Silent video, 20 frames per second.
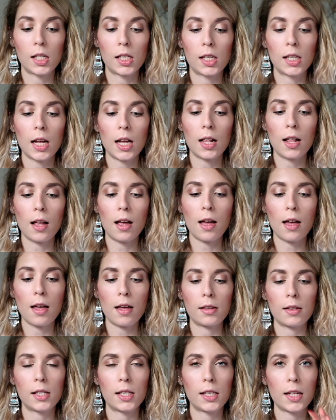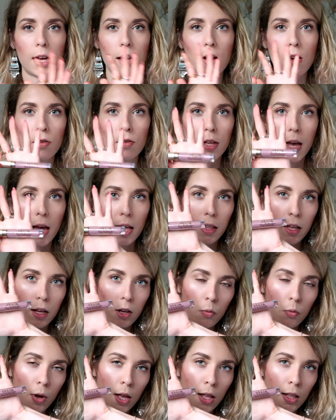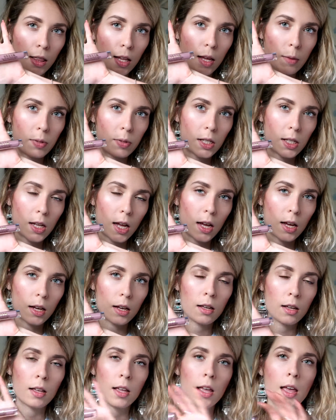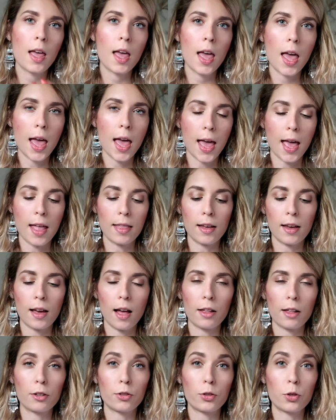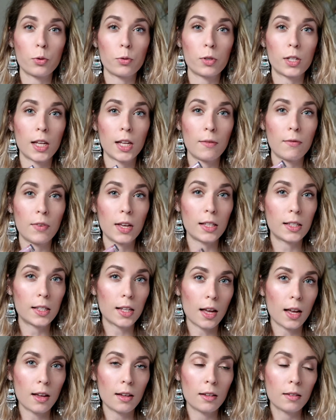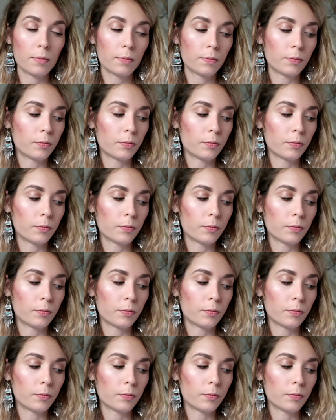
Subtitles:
Stila Stay All Day Liquid Lipstick in the color Dolce Vita.